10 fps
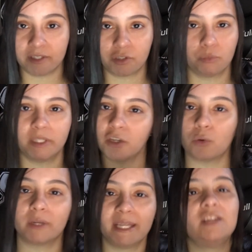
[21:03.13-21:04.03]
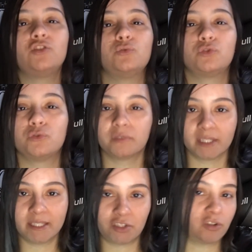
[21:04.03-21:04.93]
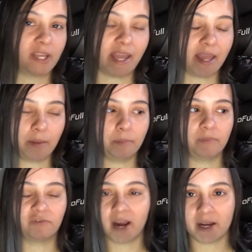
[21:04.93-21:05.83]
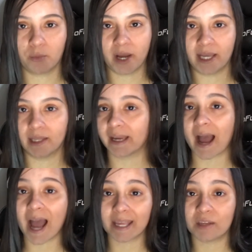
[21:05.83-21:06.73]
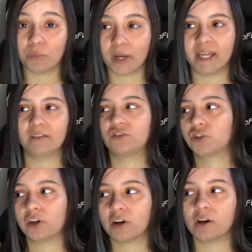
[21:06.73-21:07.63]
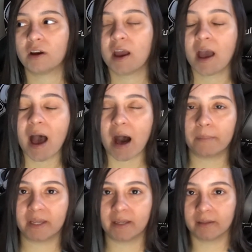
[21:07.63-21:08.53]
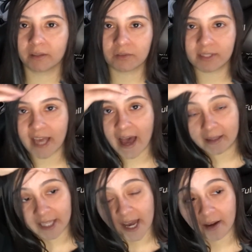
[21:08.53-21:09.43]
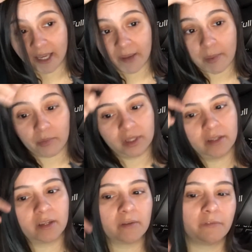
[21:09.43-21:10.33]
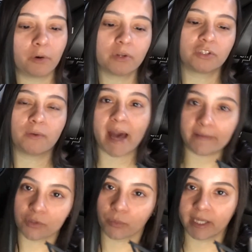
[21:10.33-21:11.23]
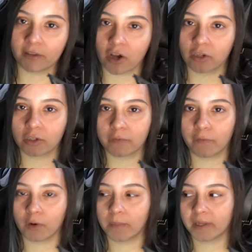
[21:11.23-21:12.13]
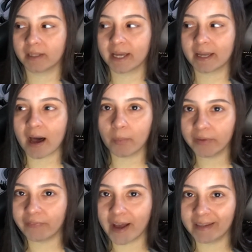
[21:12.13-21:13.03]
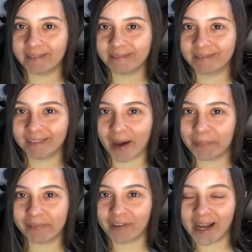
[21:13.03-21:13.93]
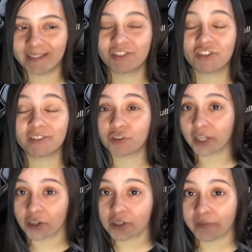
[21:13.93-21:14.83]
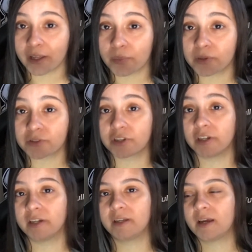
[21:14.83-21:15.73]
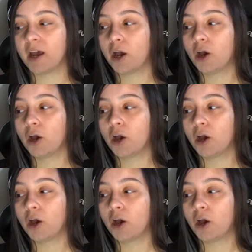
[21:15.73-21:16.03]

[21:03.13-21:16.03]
into. We don't need you to release your game right away. Like, I can wait. Sure I'll be a little sad that a game I'm really looking forward to I have to wait longer for, but like I'll be fine. I'll be fine. Just treat your developers good.